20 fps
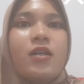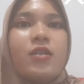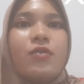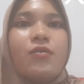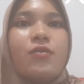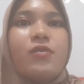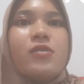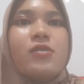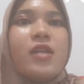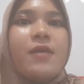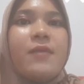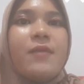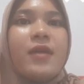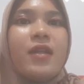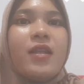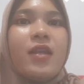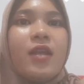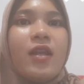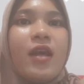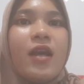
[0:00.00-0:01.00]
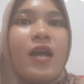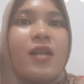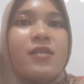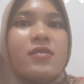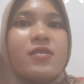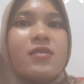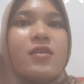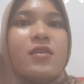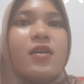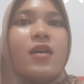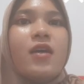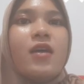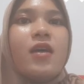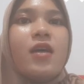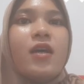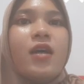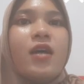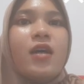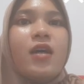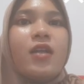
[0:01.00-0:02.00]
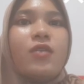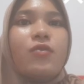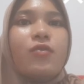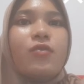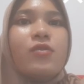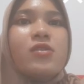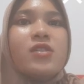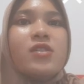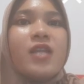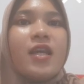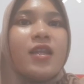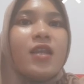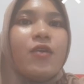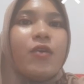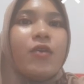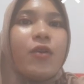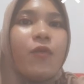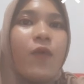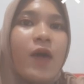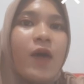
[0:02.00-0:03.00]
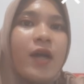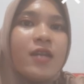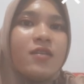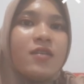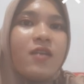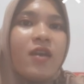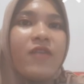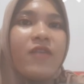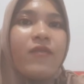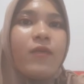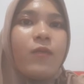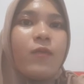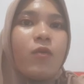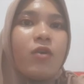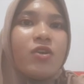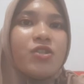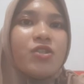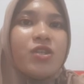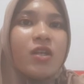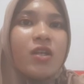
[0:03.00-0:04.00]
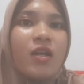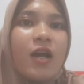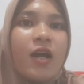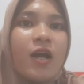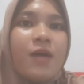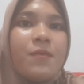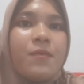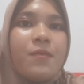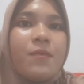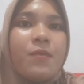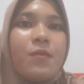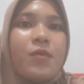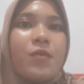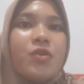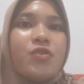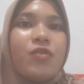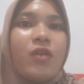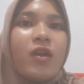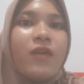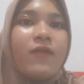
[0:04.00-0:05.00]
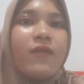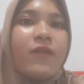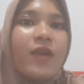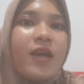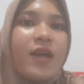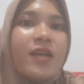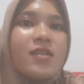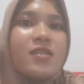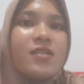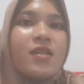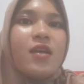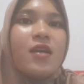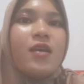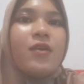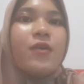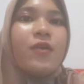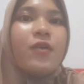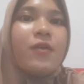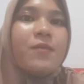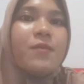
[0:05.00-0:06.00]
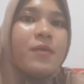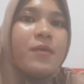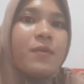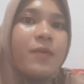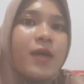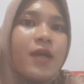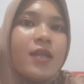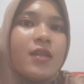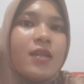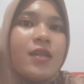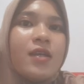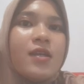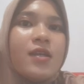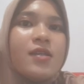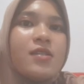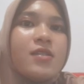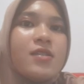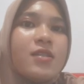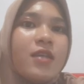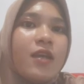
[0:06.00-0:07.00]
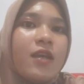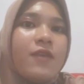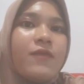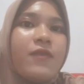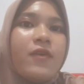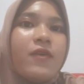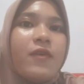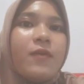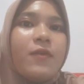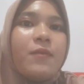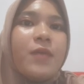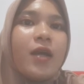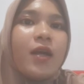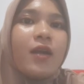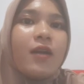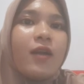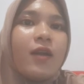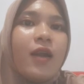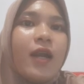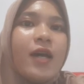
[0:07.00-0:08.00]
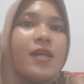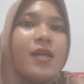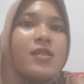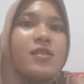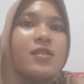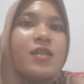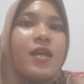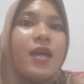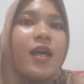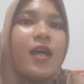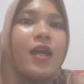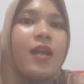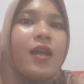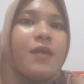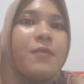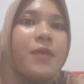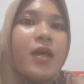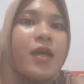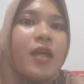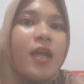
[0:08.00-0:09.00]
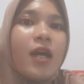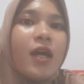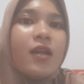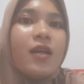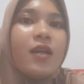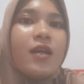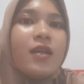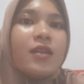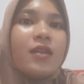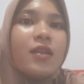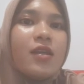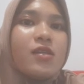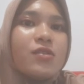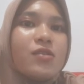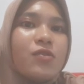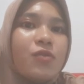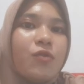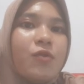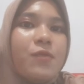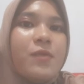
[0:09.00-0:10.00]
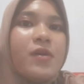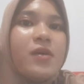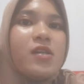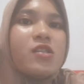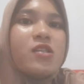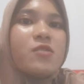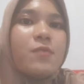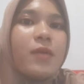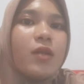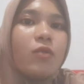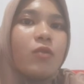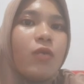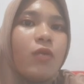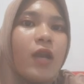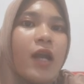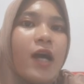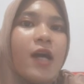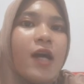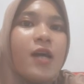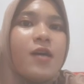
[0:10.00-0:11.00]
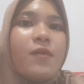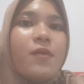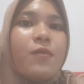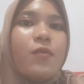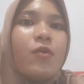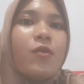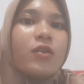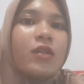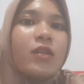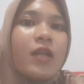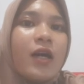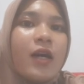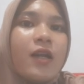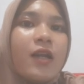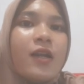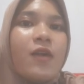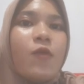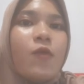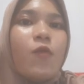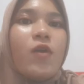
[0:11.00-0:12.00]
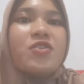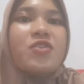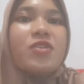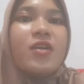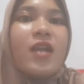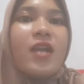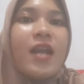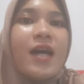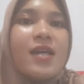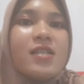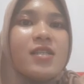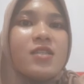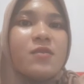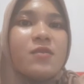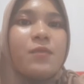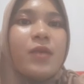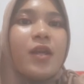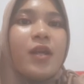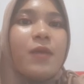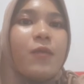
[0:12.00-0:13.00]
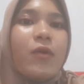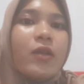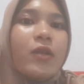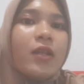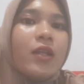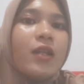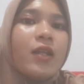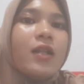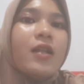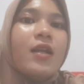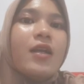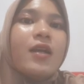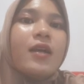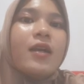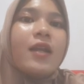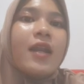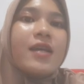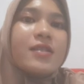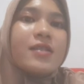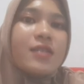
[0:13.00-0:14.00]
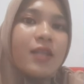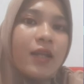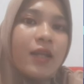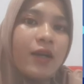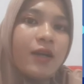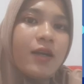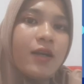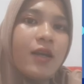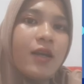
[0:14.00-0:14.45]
tools and materials. Tools category 1, evaporation cup, measuring flask, drop pipette, sieve, beaker glass, Erlenmeyer, test tube, spatula, mortar, watch glass, spray bottle, glass stirrer,